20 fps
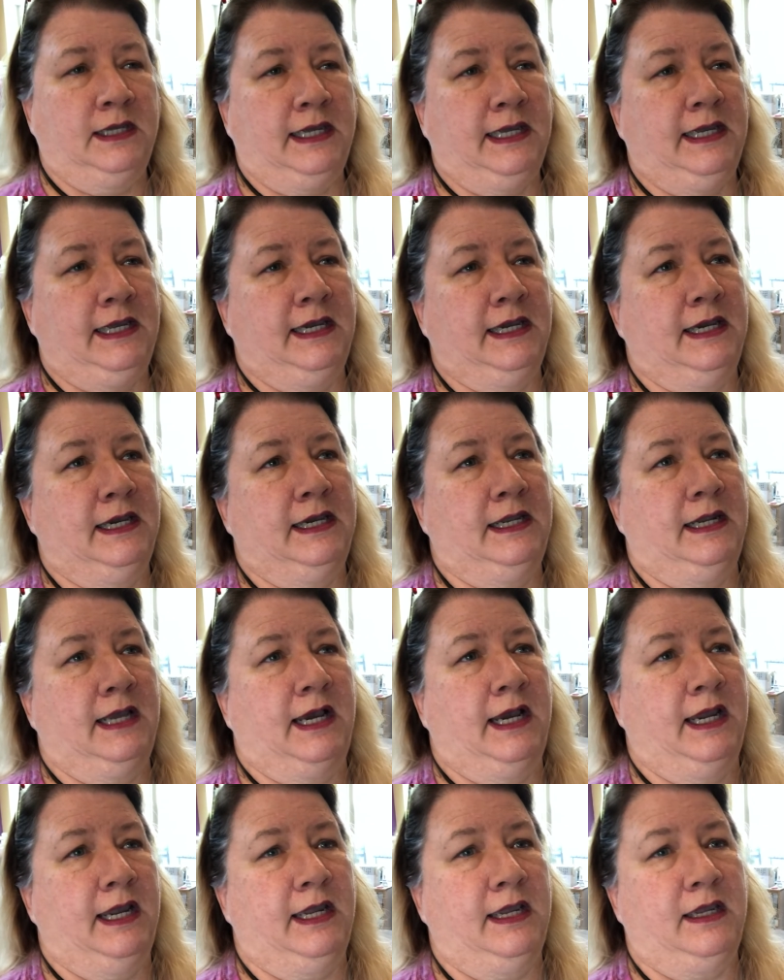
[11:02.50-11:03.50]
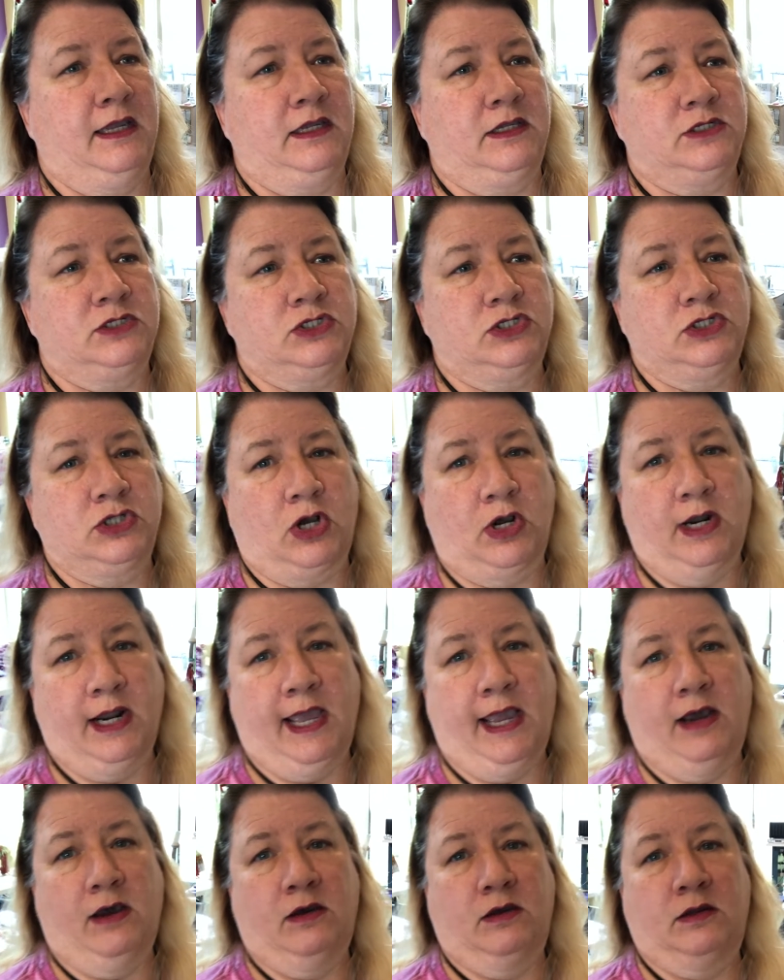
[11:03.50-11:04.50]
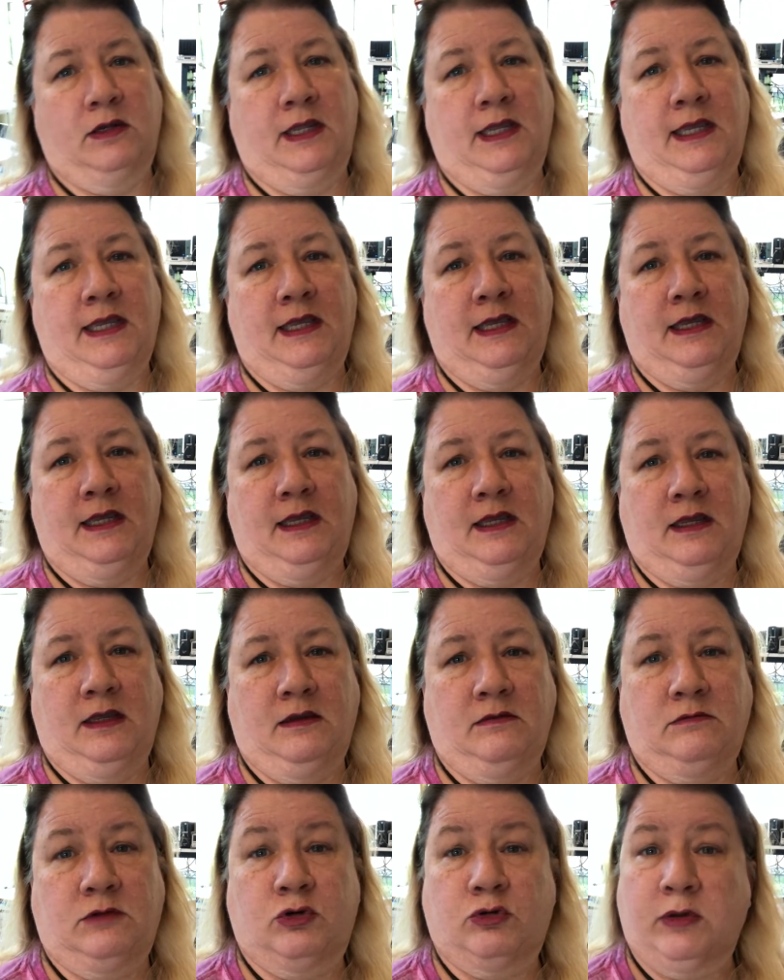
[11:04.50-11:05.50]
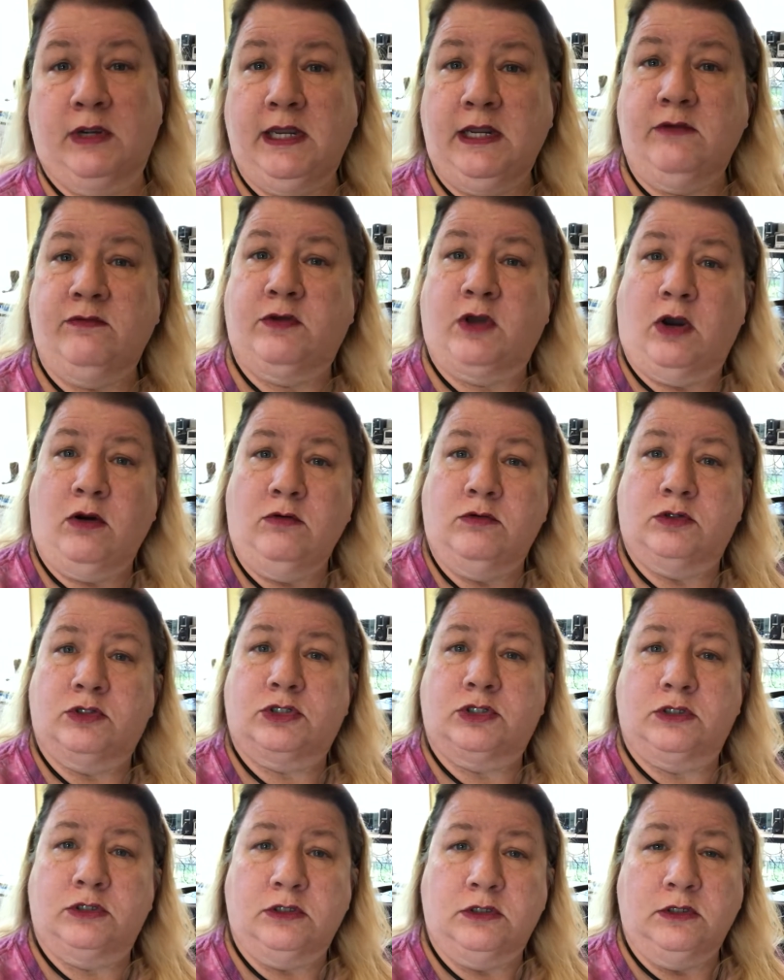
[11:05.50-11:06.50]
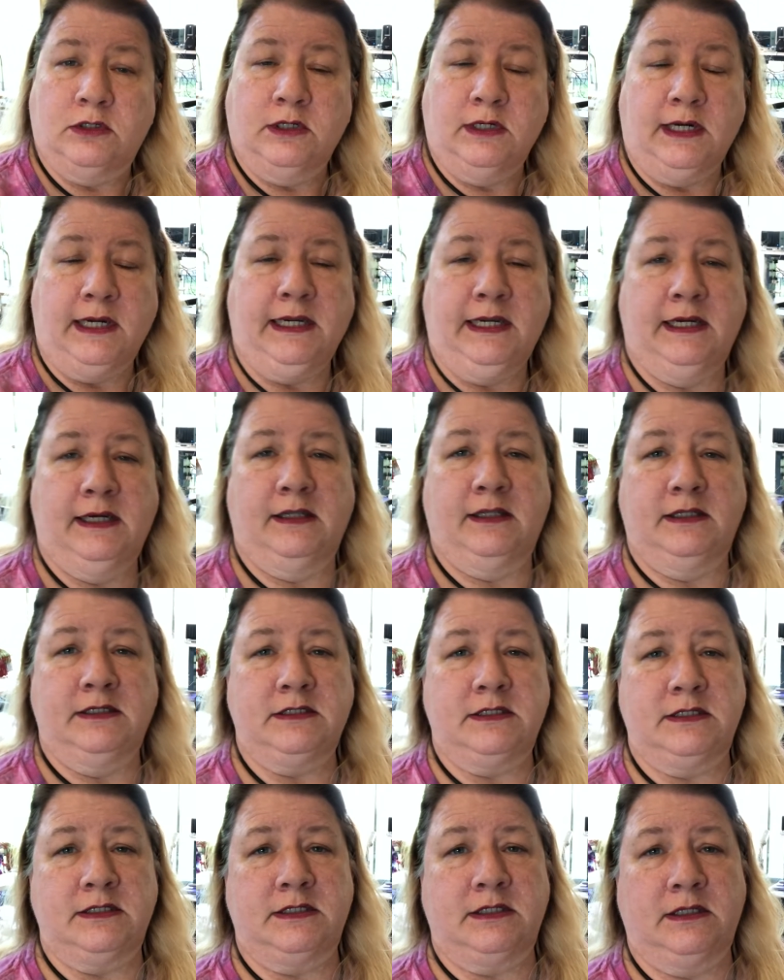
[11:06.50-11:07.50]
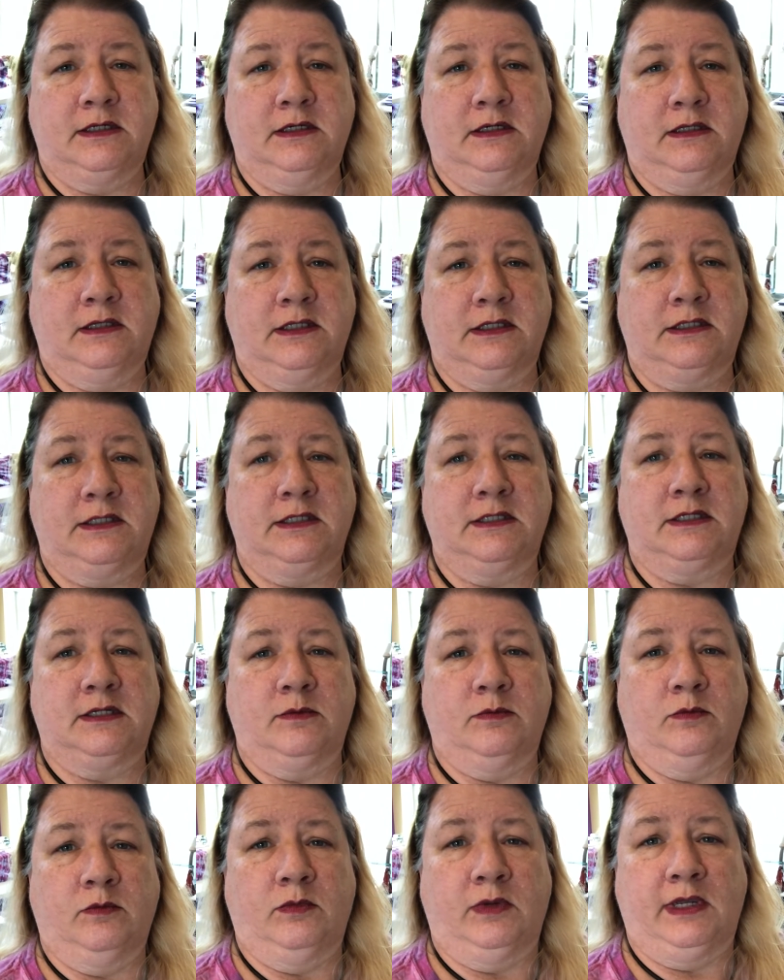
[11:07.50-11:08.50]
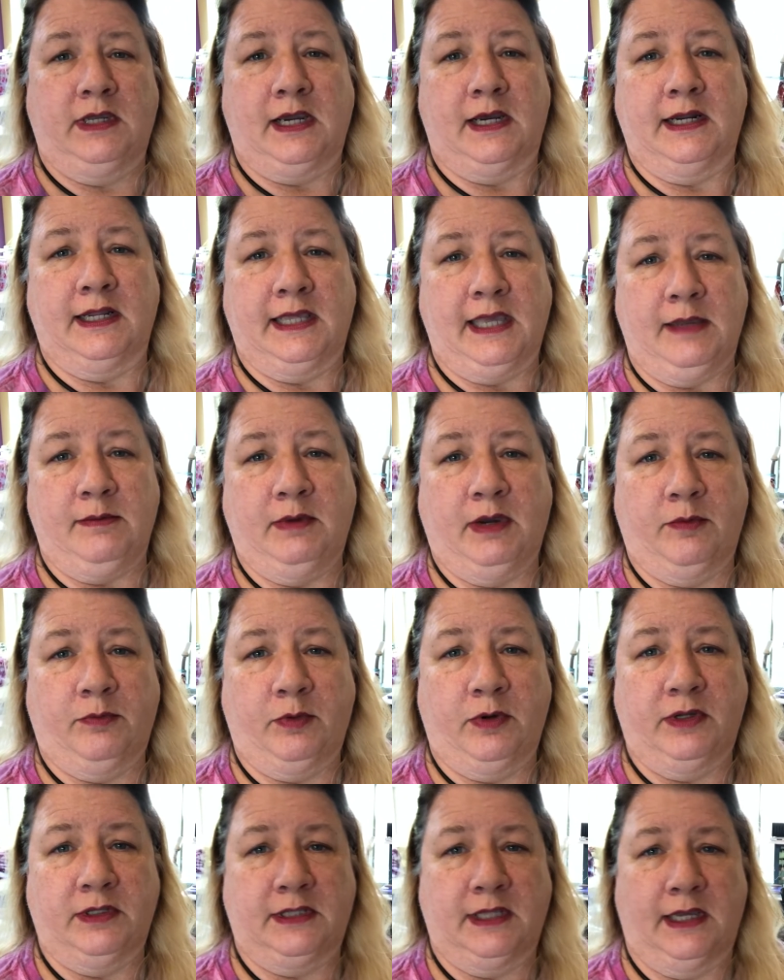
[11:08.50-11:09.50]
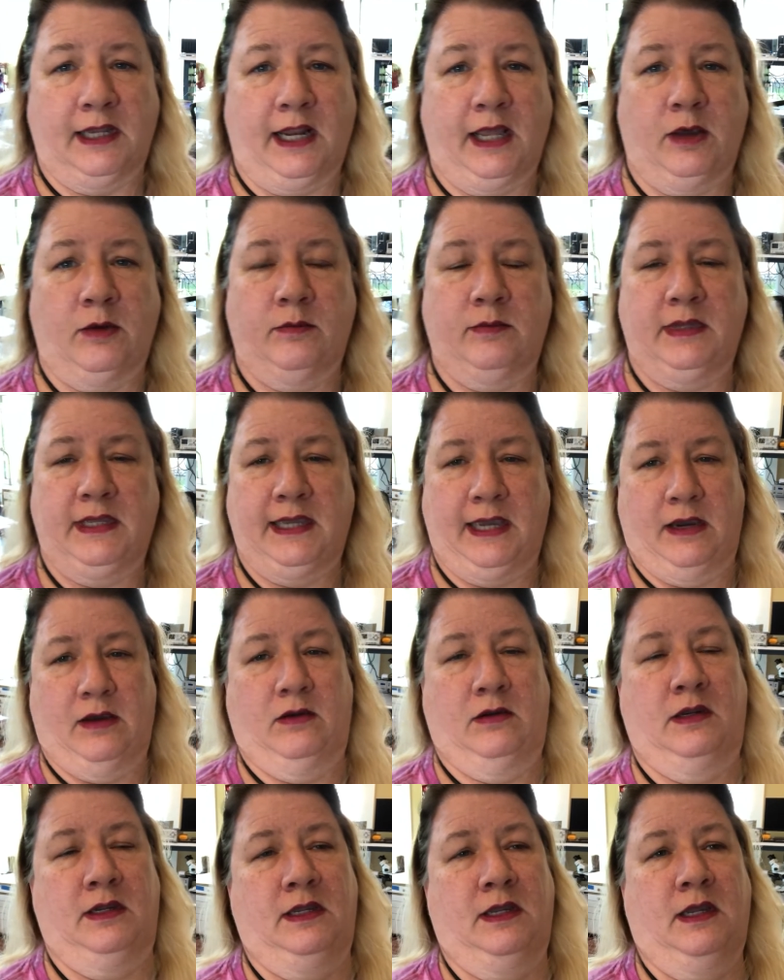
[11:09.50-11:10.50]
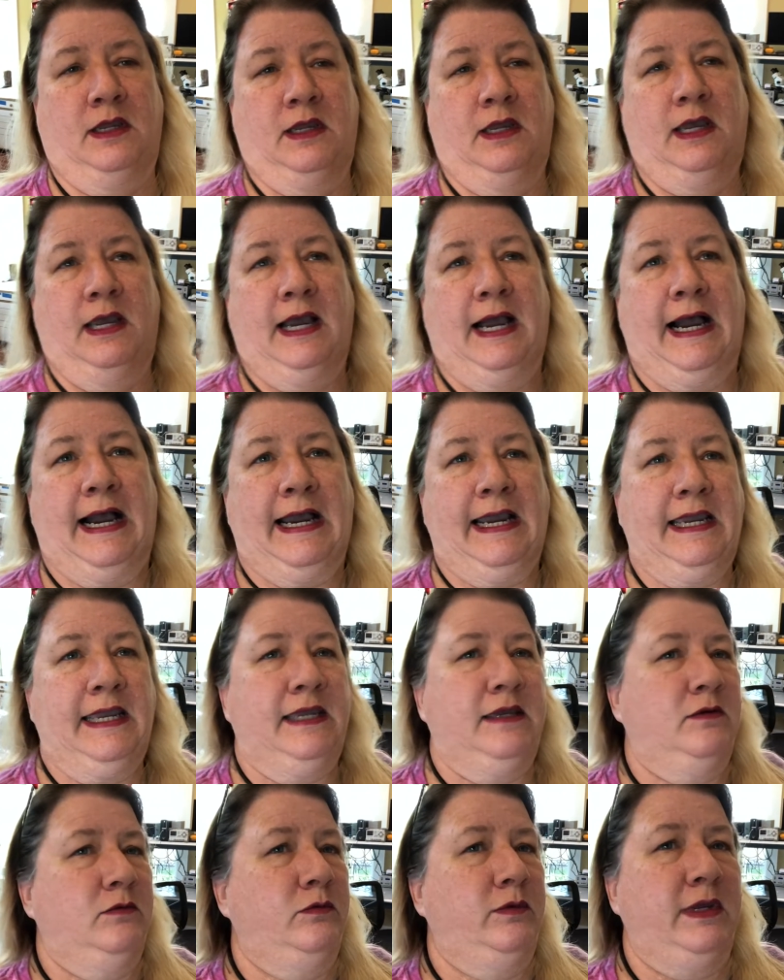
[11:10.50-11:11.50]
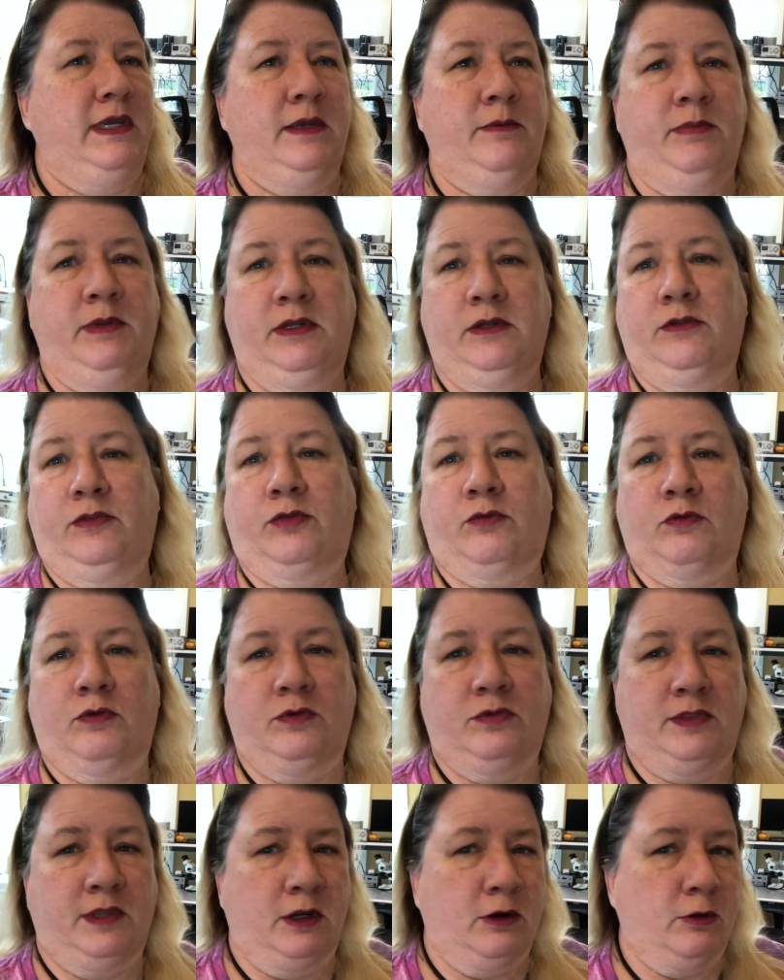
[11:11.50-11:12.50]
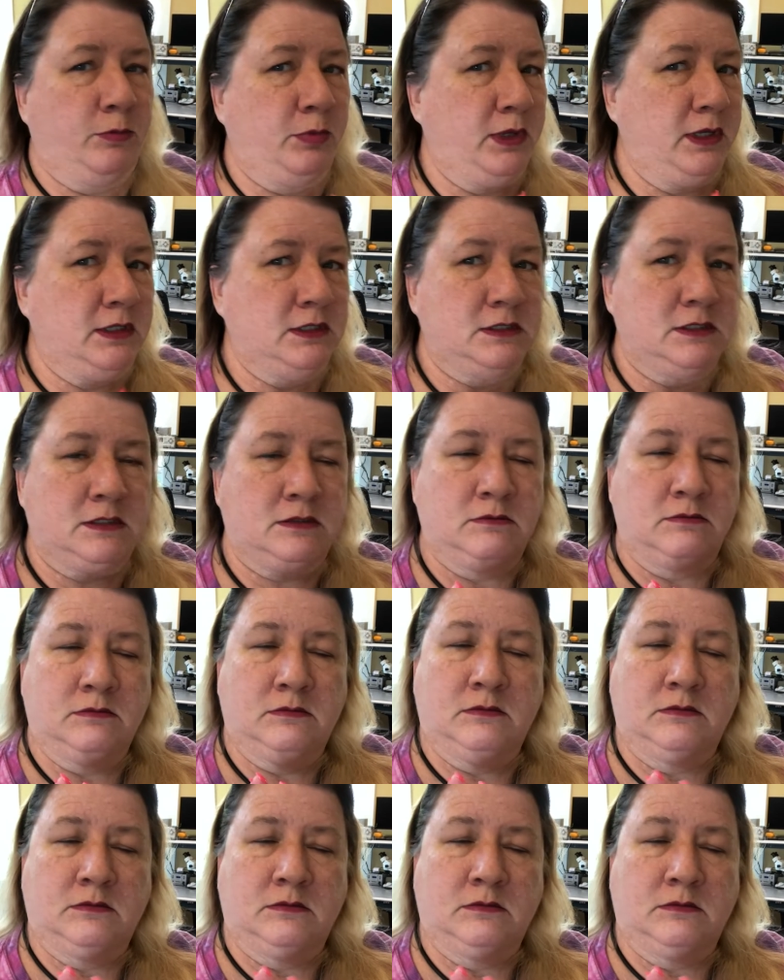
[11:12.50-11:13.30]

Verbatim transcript: and I sought out a creative coach. And this is the, the system we kind of came up with that helped me out. I, we had been through therapists,